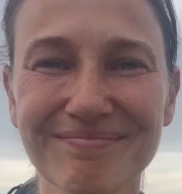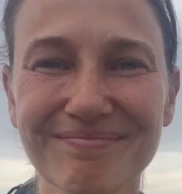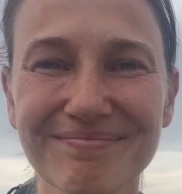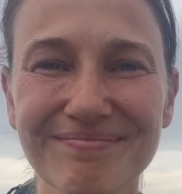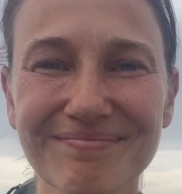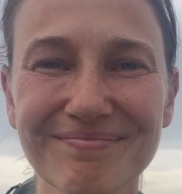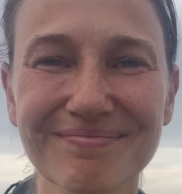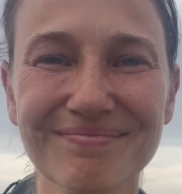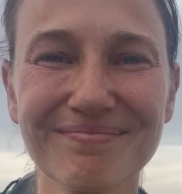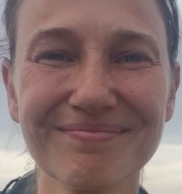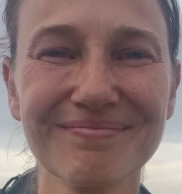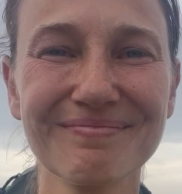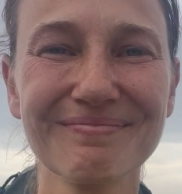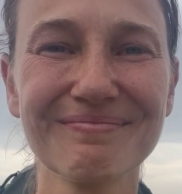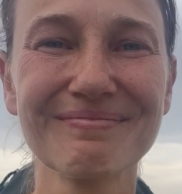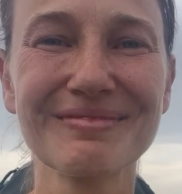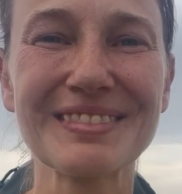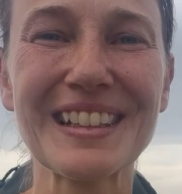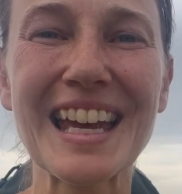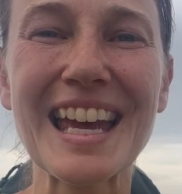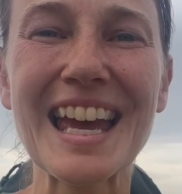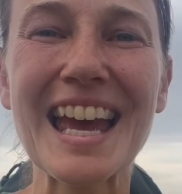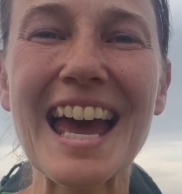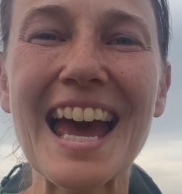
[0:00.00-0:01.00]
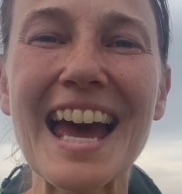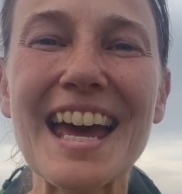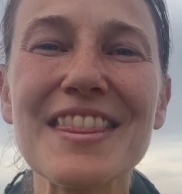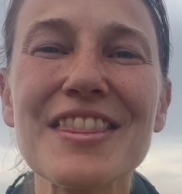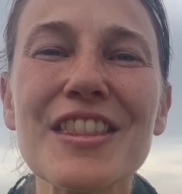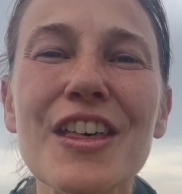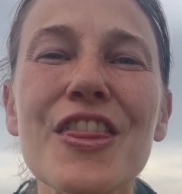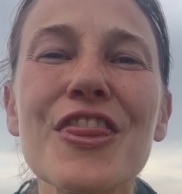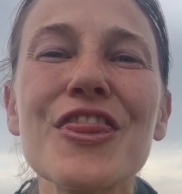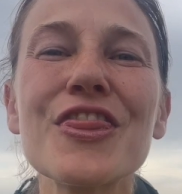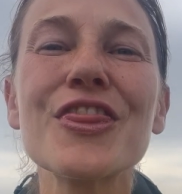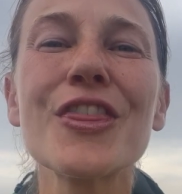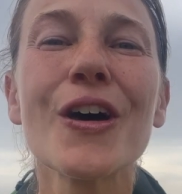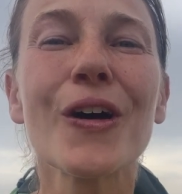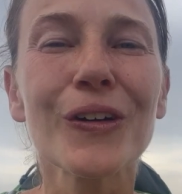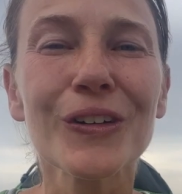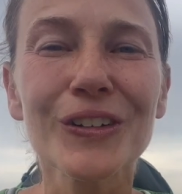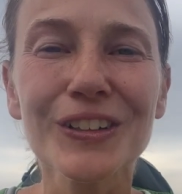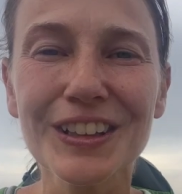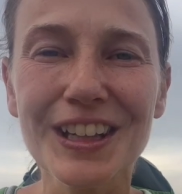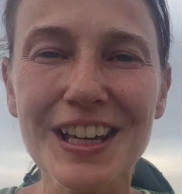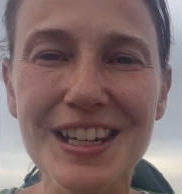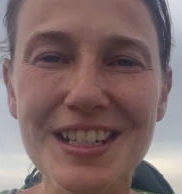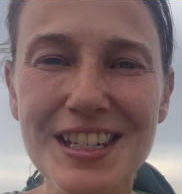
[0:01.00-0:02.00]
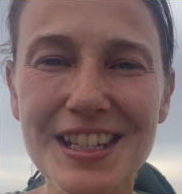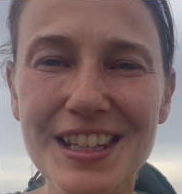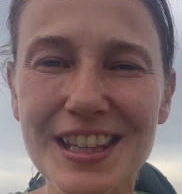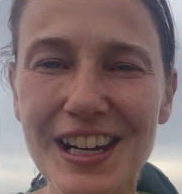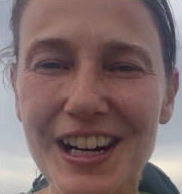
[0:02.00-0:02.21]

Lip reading: on Patreon. Since I already